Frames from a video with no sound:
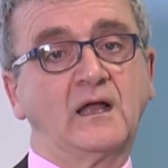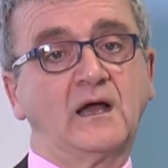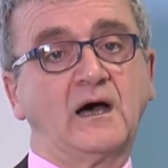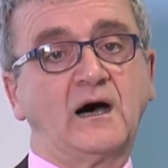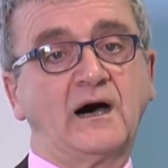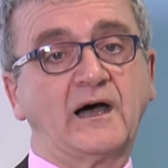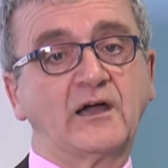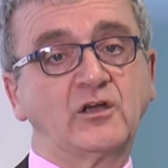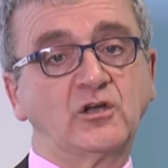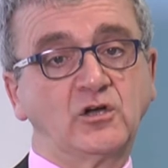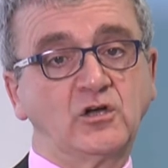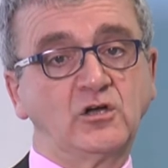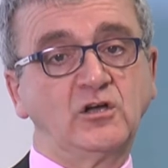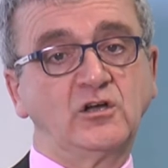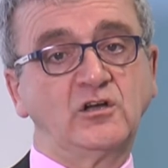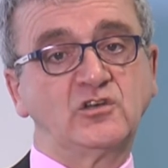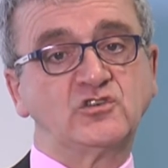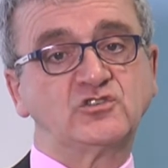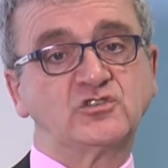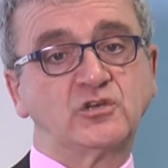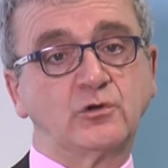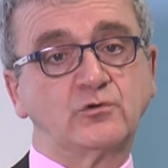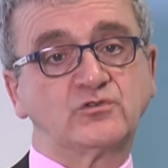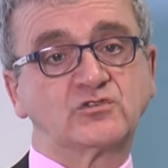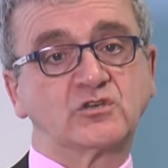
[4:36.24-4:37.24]
I
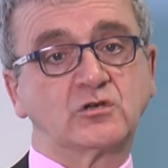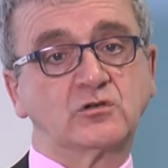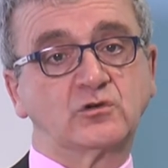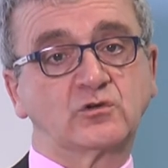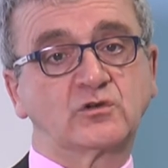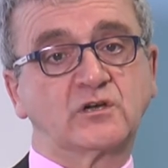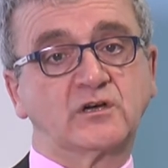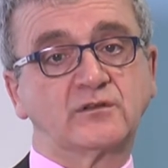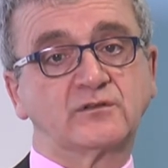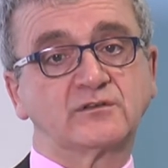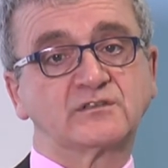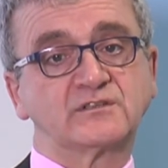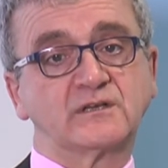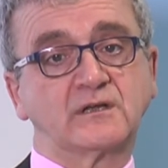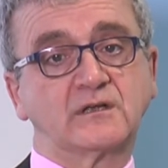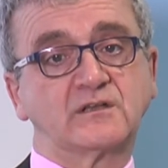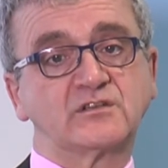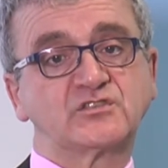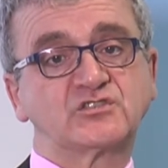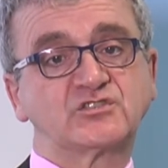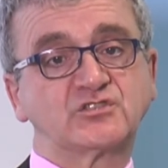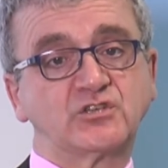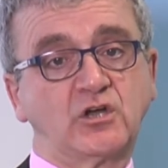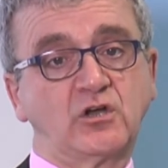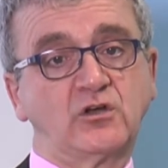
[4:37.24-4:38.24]
urge you to look at
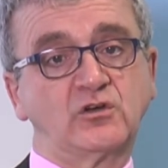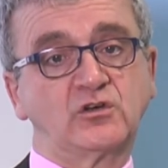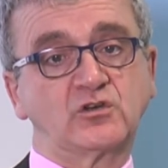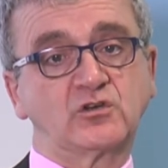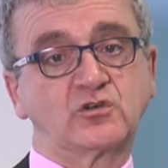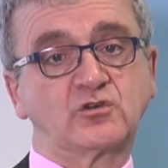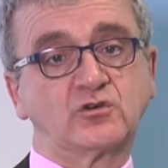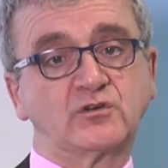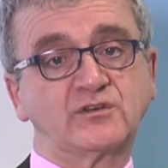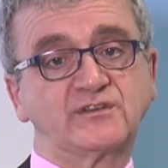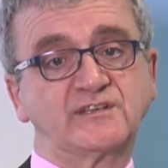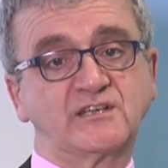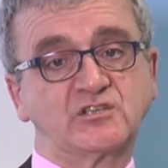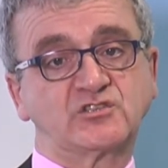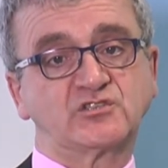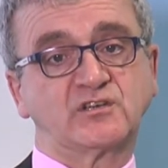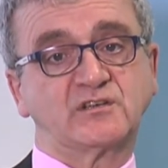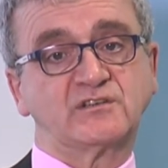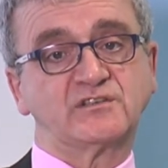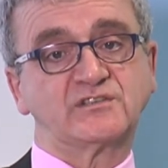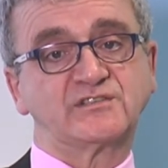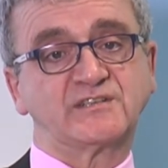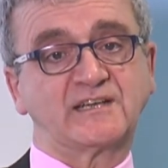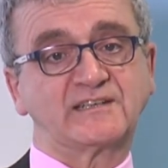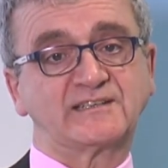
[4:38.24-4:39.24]
certain
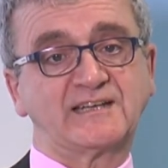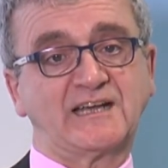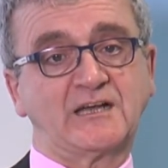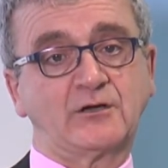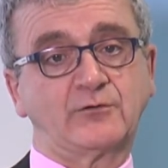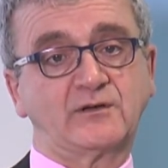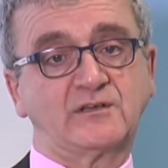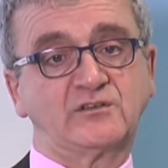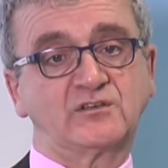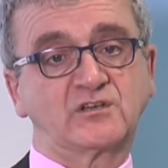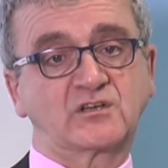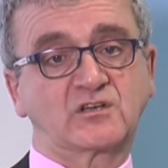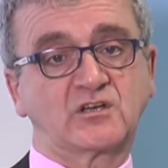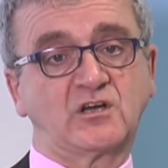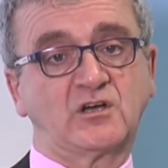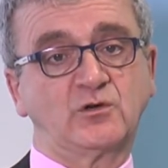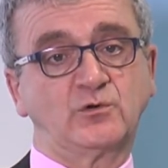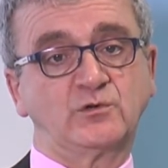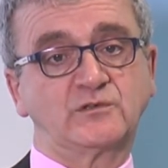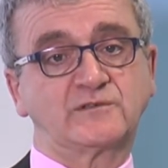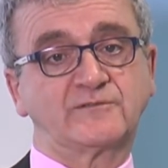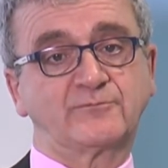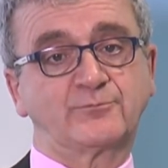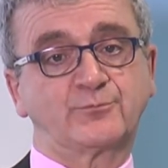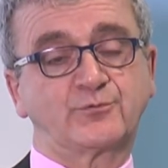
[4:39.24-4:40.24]
conditions set out in the
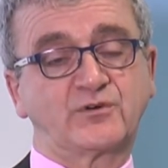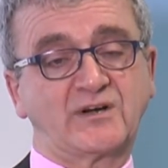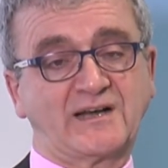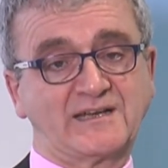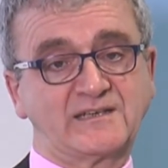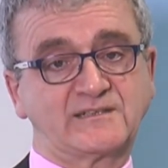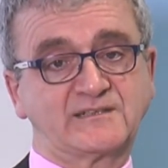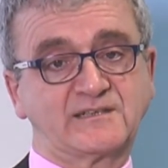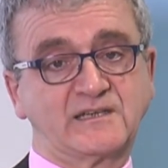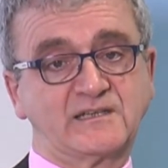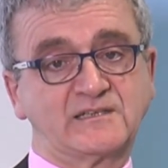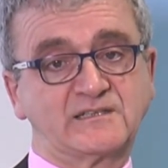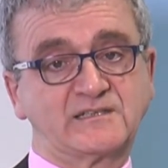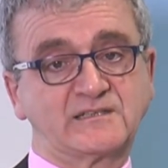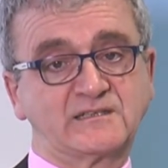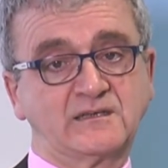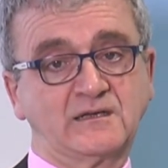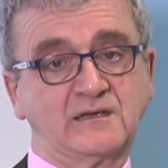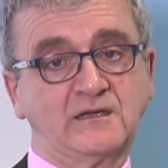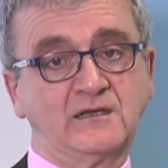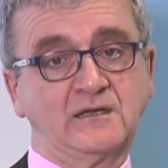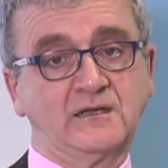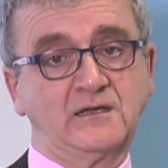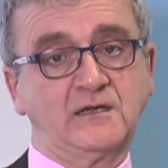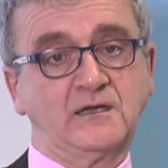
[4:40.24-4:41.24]
Code of Practice
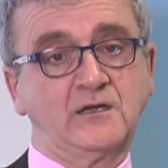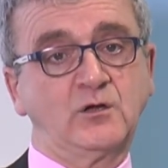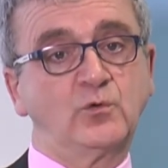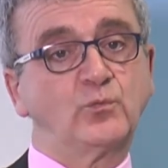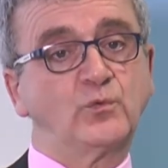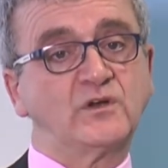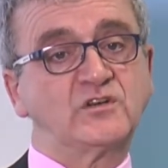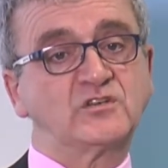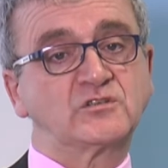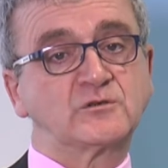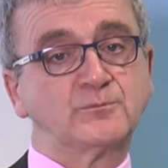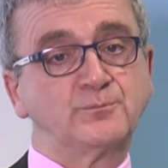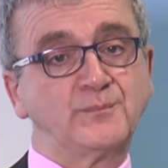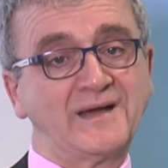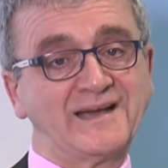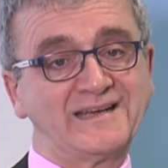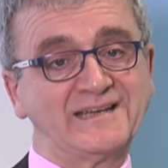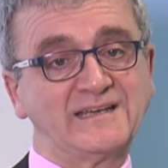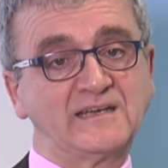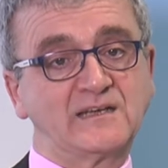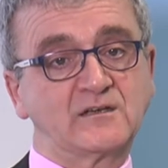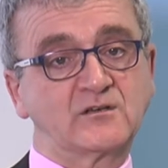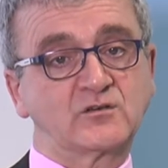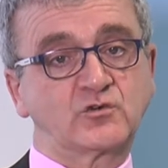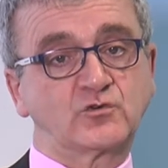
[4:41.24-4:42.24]
which may
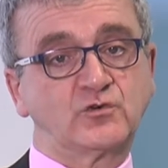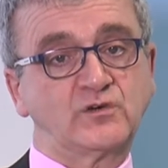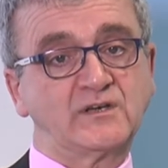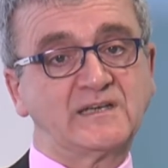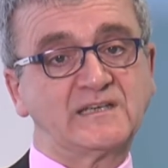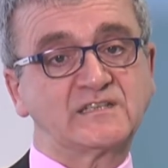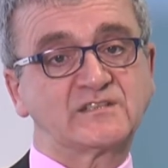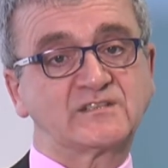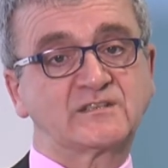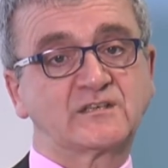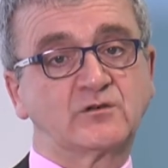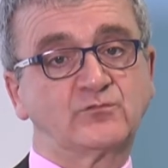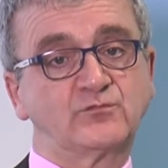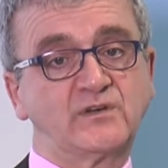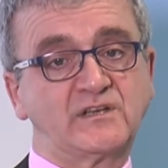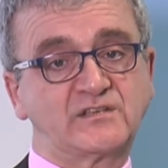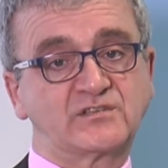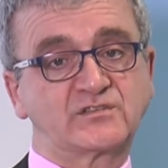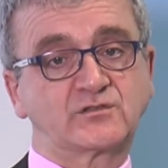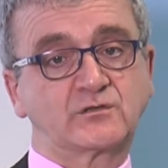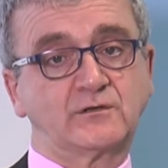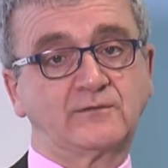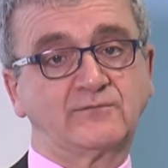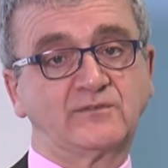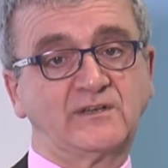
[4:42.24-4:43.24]
increase the
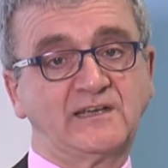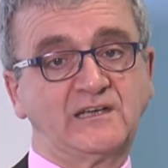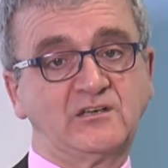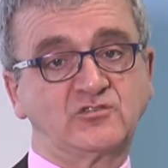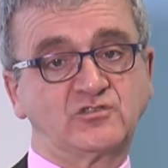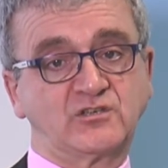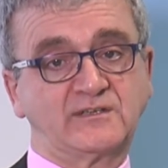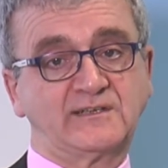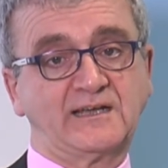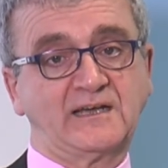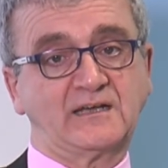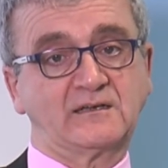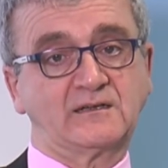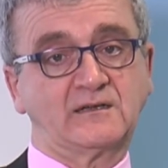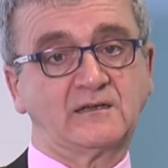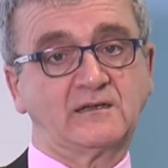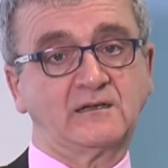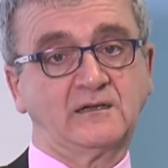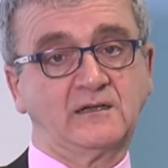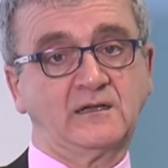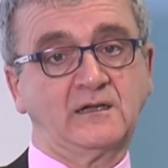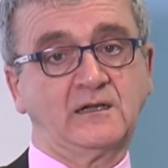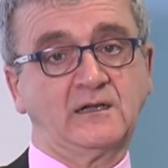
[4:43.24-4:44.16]
risk of Legionella,